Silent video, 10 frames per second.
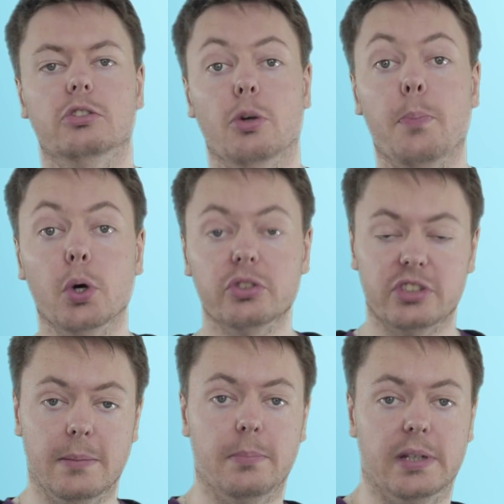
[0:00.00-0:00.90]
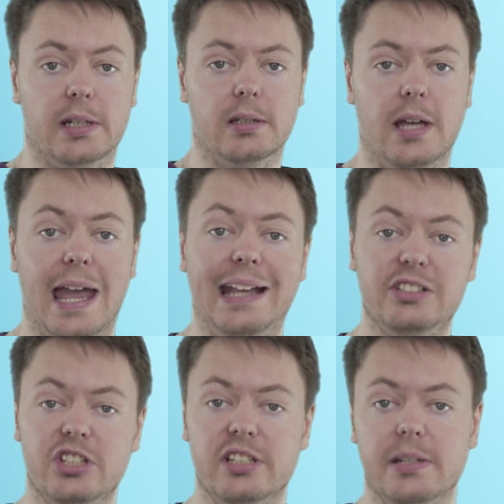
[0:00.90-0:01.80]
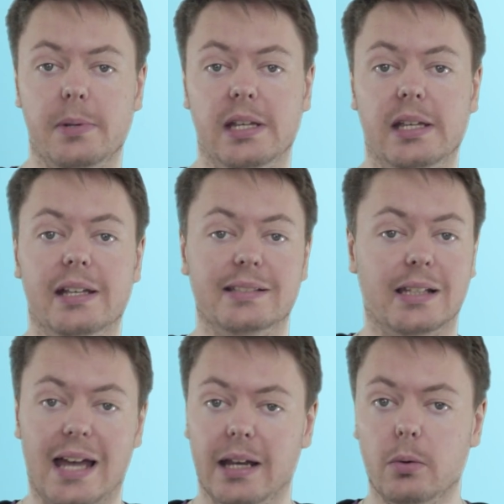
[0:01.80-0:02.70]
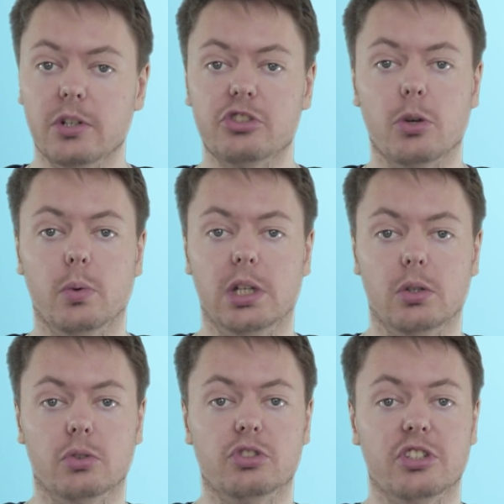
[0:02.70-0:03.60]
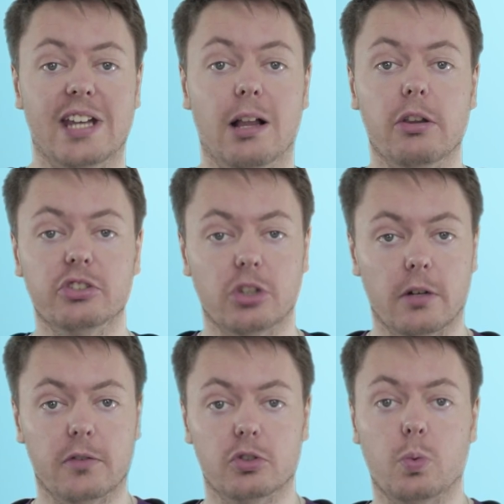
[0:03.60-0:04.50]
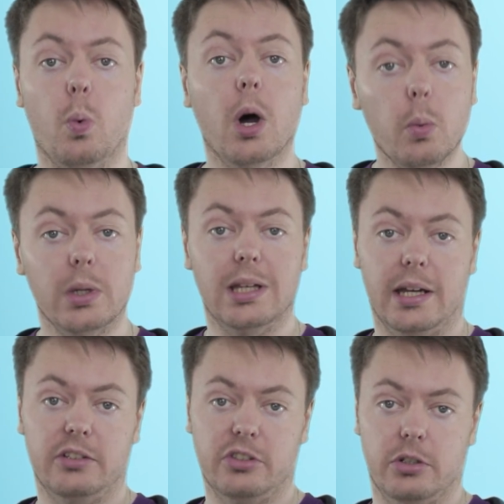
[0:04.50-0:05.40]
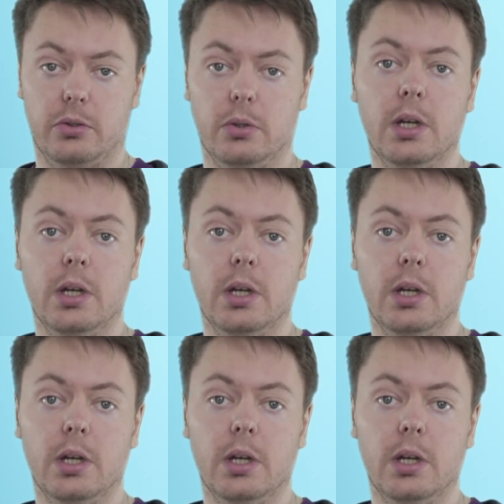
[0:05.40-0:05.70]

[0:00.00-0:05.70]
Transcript: So put simply, HTTP is a language that we use to tell the servers what we'd like to do